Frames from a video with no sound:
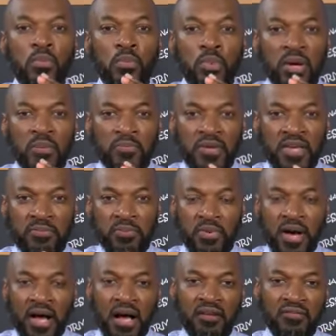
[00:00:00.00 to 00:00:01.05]
when people
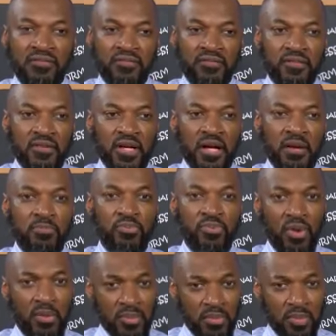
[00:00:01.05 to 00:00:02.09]
have a
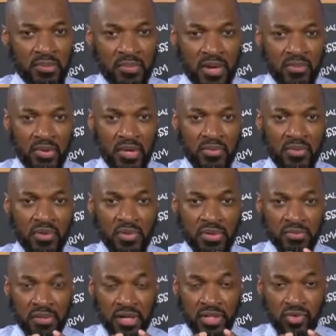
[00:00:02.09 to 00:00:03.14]
problem with memory
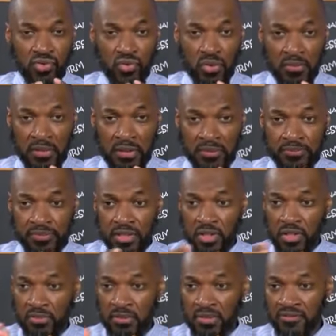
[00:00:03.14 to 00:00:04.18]
caused by trauma, it
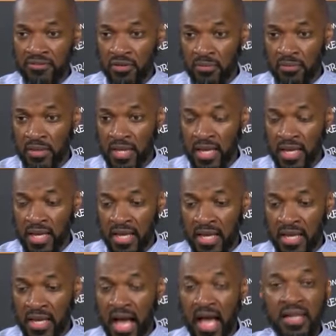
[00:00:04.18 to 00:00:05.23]
could be from
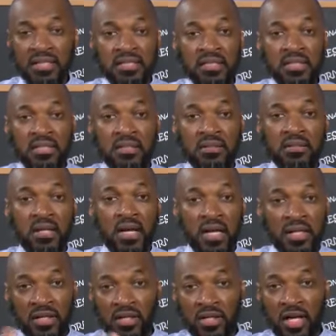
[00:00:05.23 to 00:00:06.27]
a accident
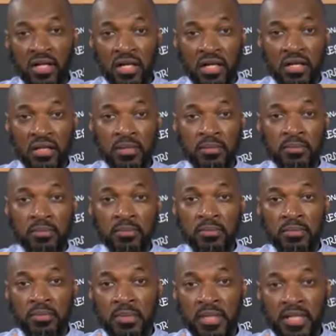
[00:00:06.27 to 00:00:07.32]
and
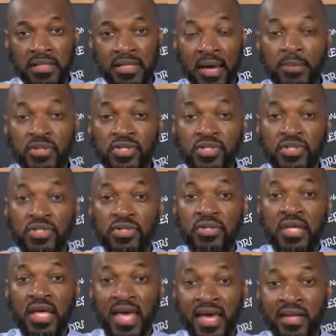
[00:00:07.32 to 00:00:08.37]
damage to
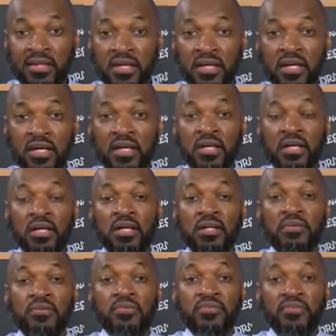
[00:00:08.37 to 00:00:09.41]
the head,
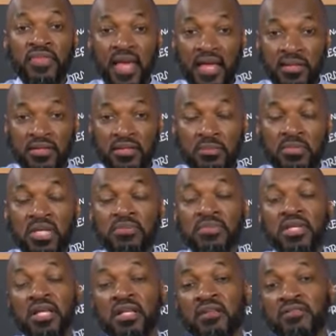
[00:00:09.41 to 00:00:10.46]
then sometimes
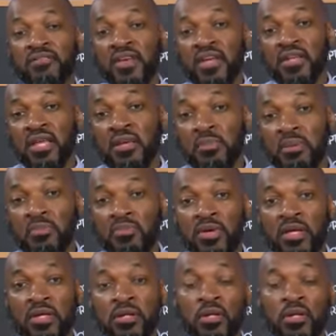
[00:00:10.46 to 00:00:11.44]
it can affect their memory.